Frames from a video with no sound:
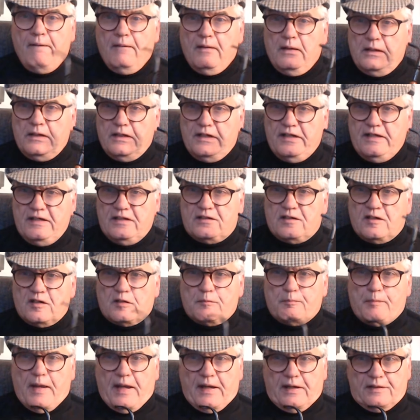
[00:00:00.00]
He
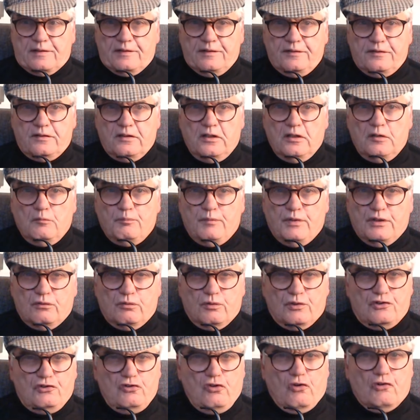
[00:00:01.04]
suspected, but
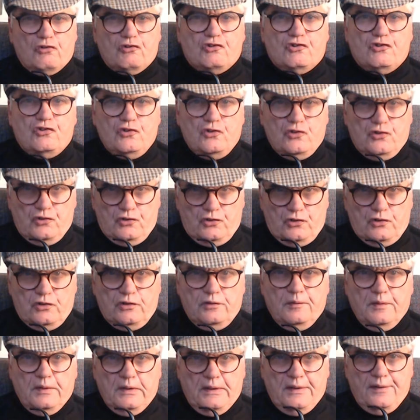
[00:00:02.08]
was not sure,
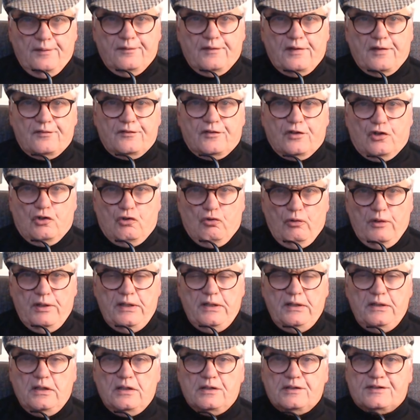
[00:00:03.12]
that the
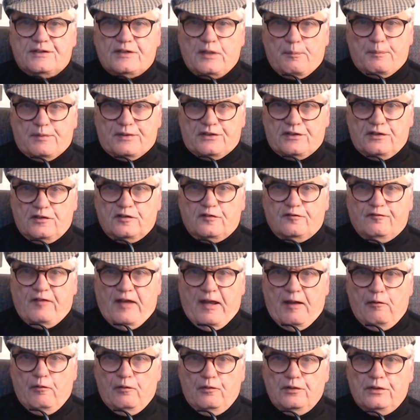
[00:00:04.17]
green substance
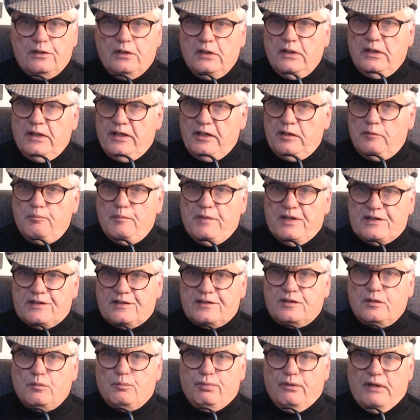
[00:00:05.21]
found in
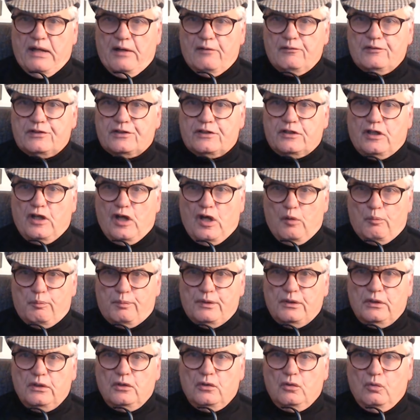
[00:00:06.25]
Mr. Brown's cup
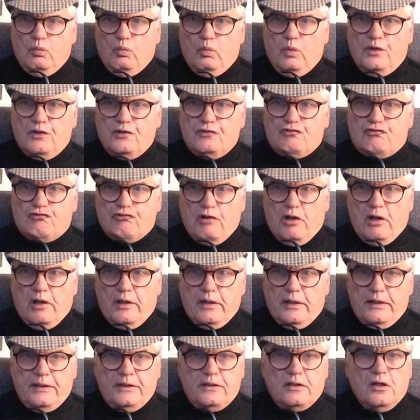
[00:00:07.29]
were
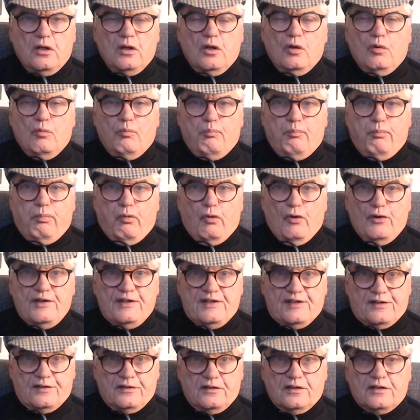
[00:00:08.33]
dried,
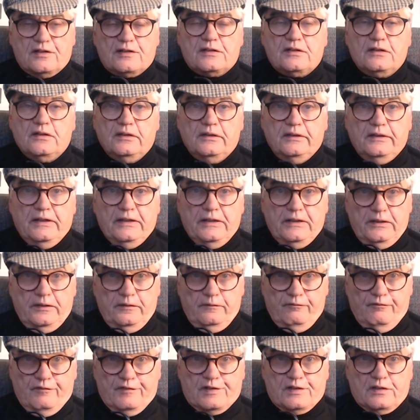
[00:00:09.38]
poisonous
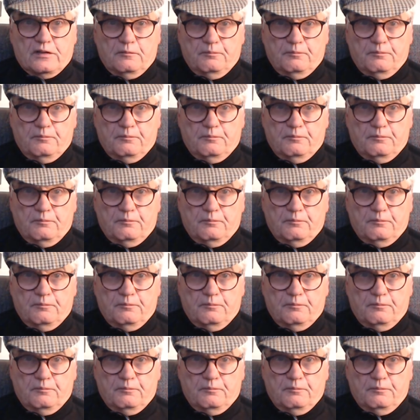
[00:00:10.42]
leaves.